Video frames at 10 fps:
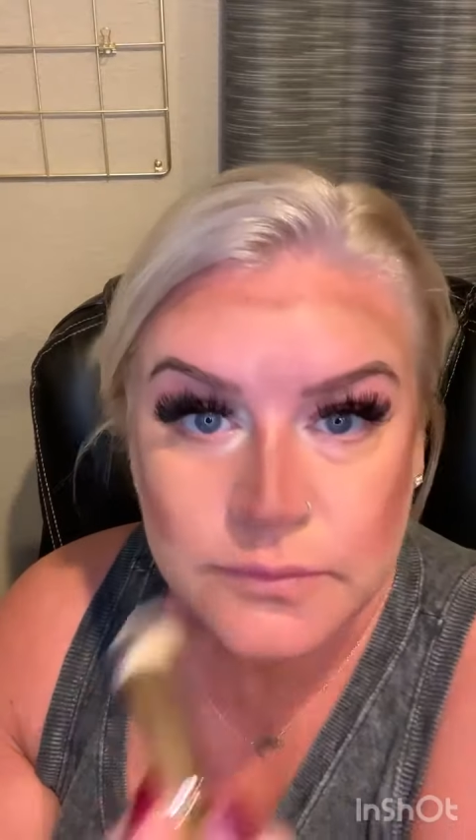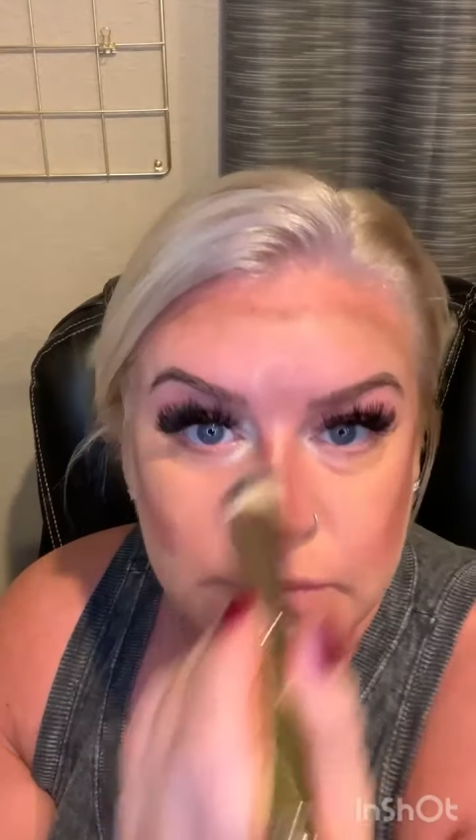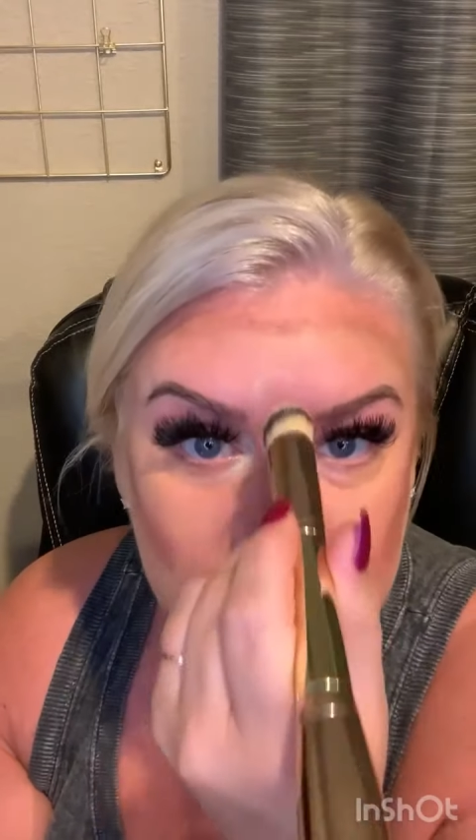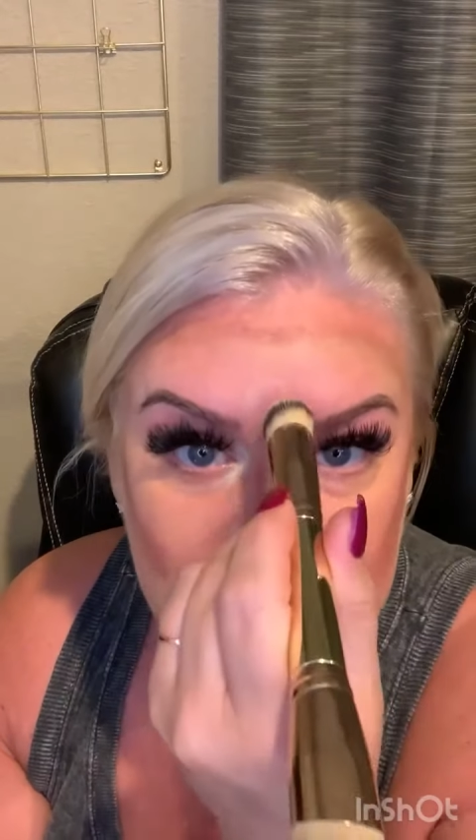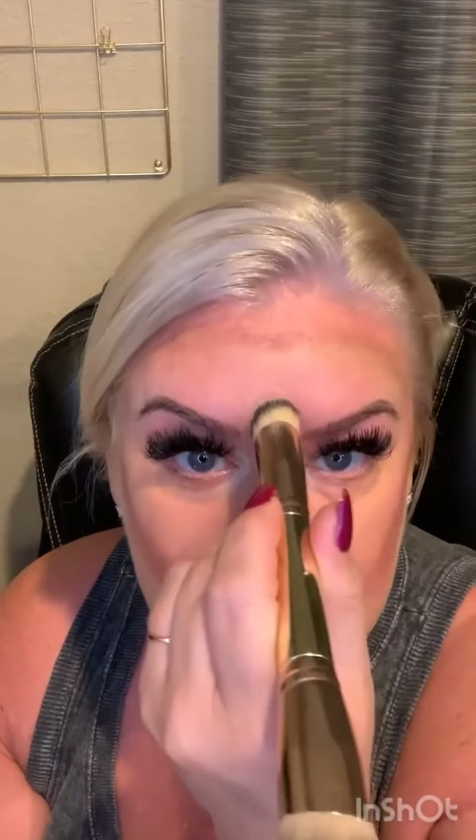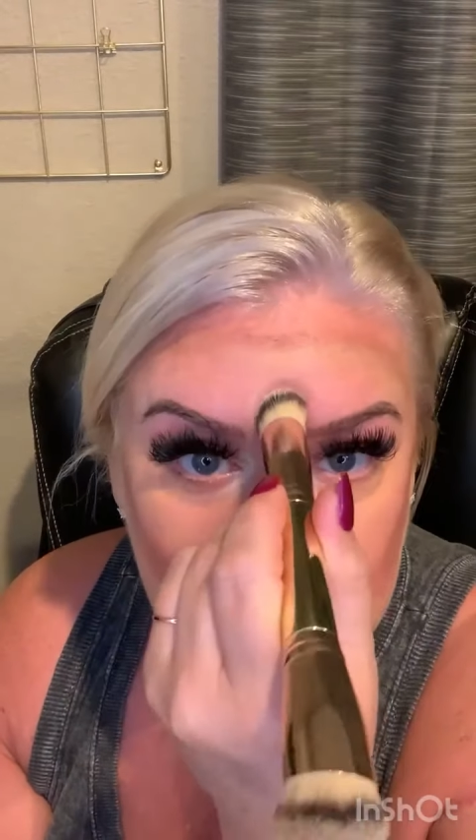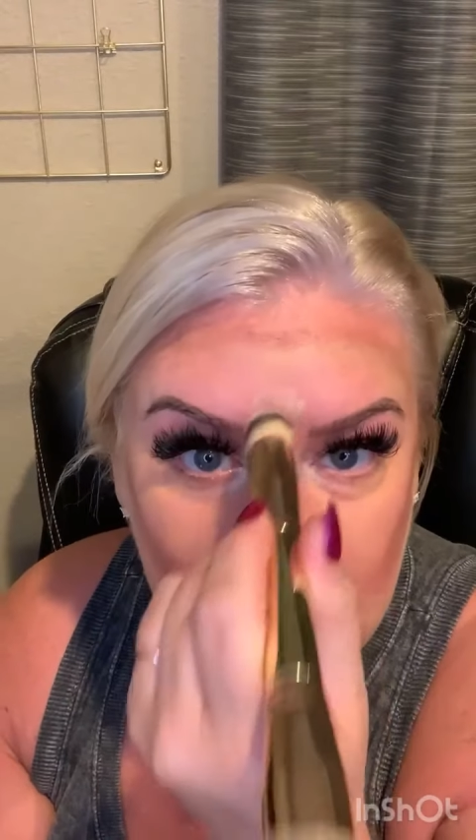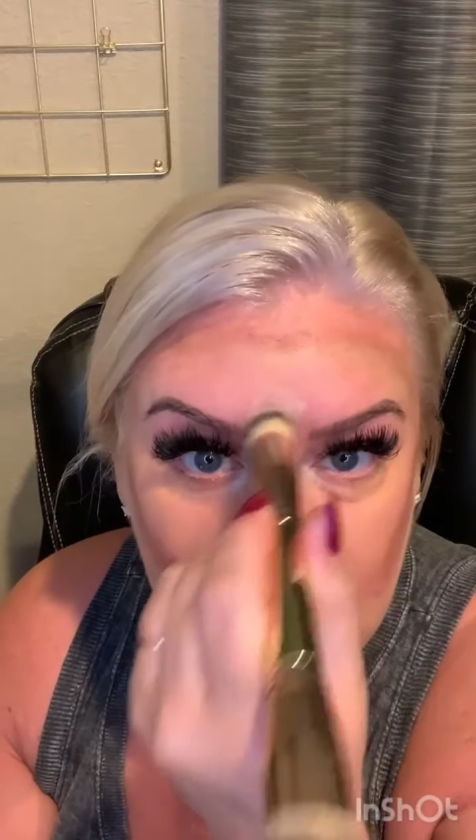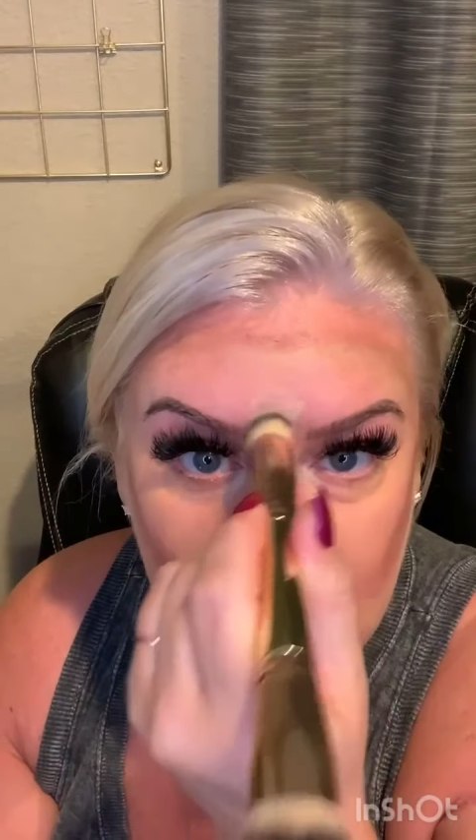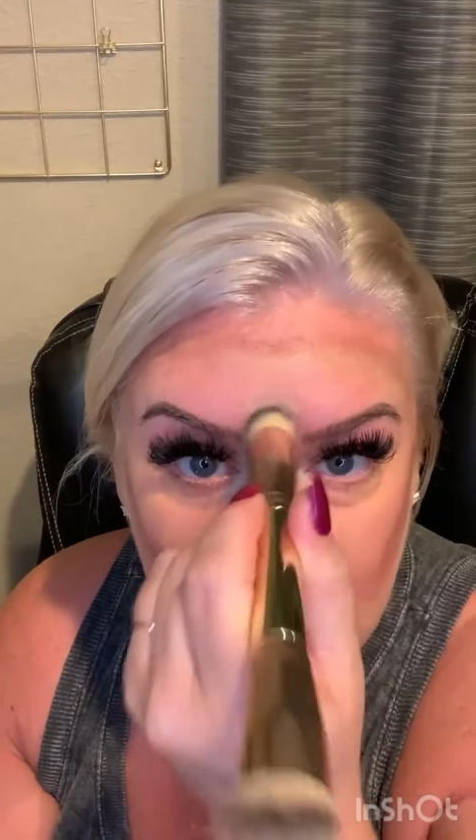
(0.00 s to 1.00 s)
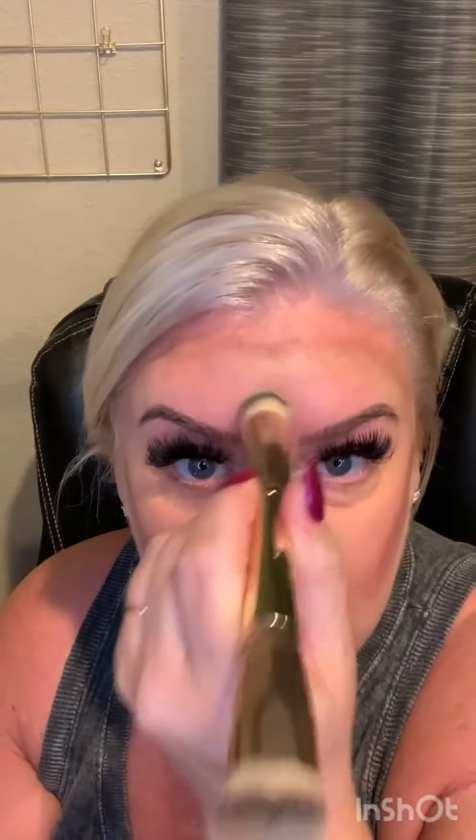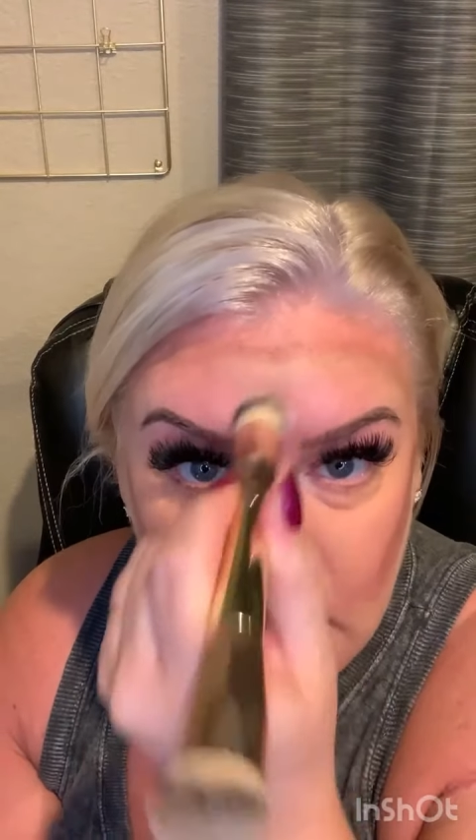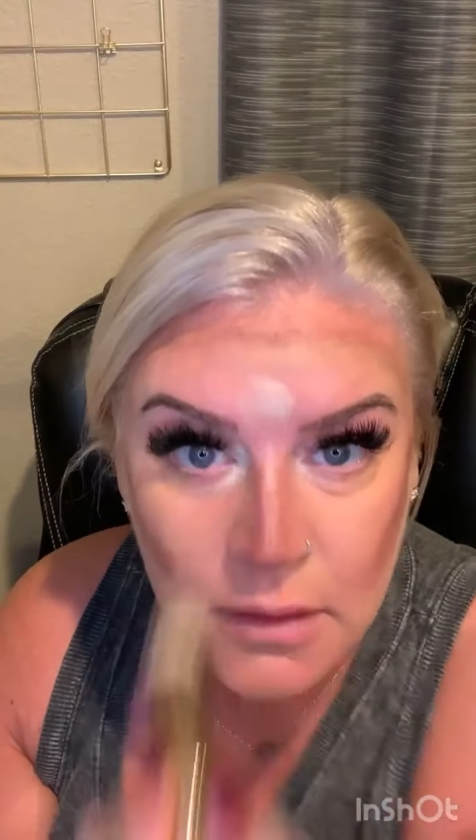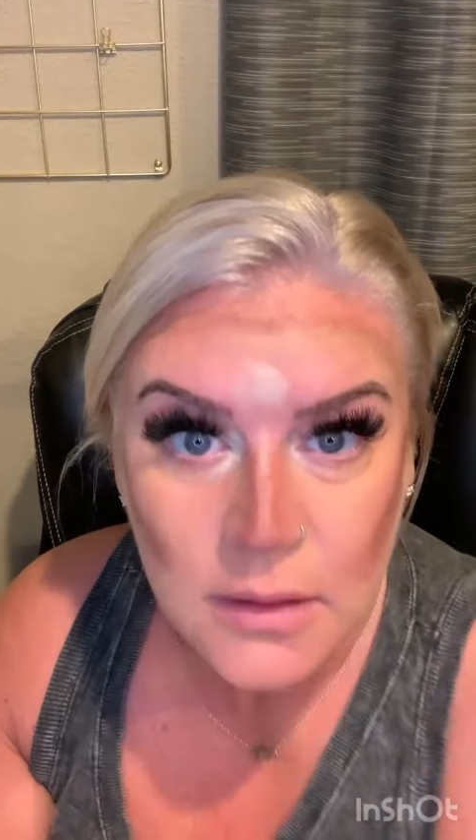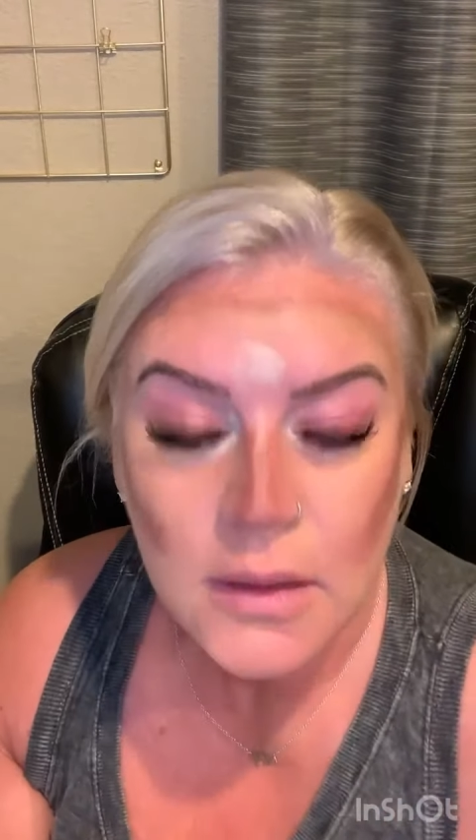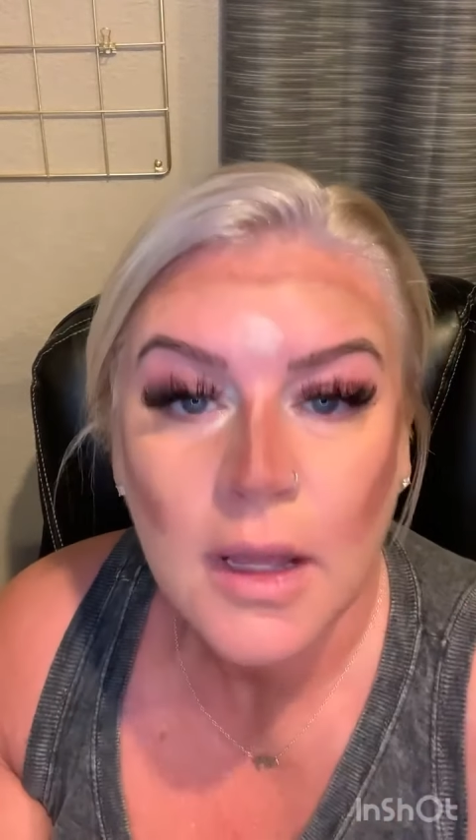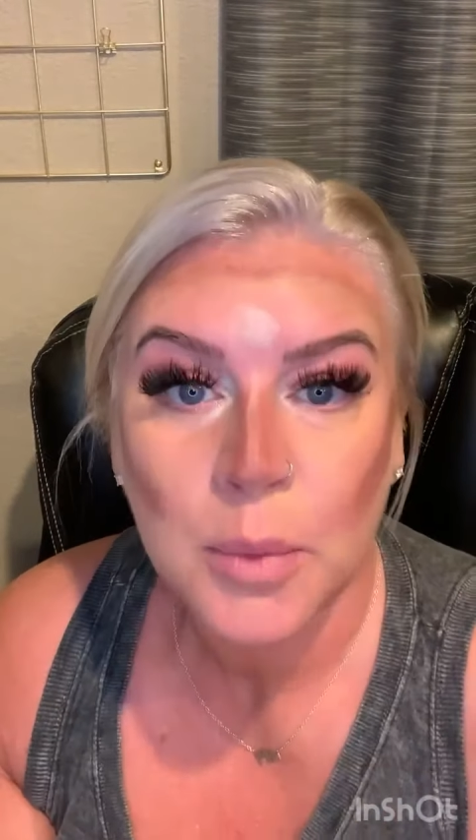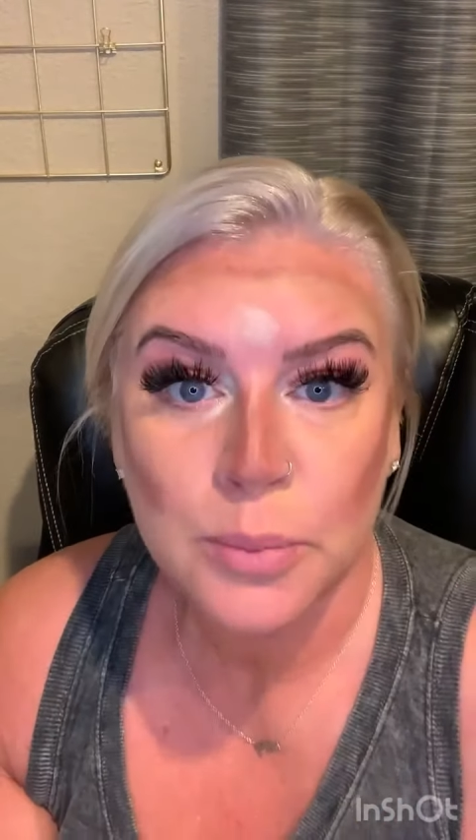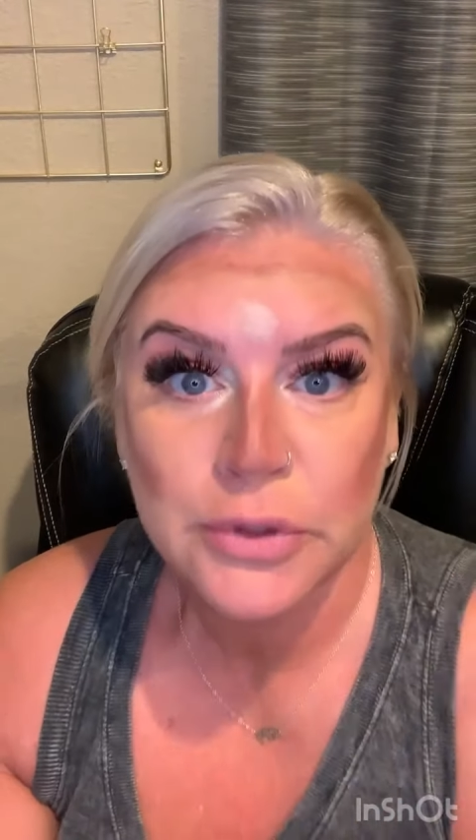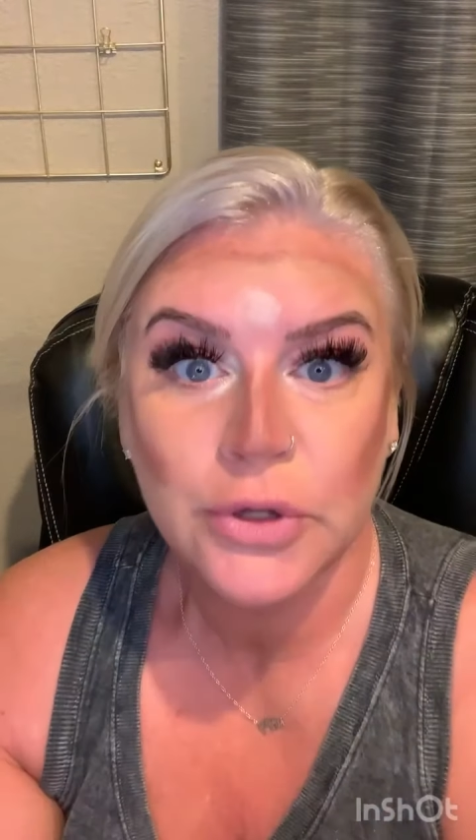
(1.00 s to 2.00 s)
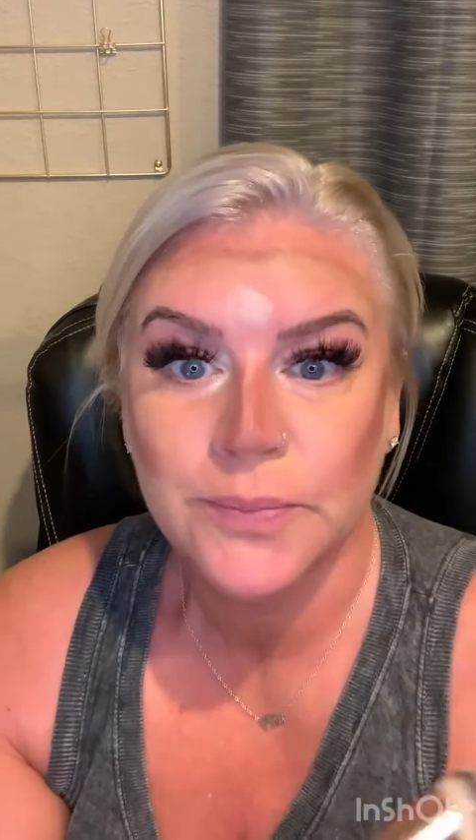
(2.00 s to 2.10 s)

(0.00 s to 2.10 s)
Excuse me. I burped.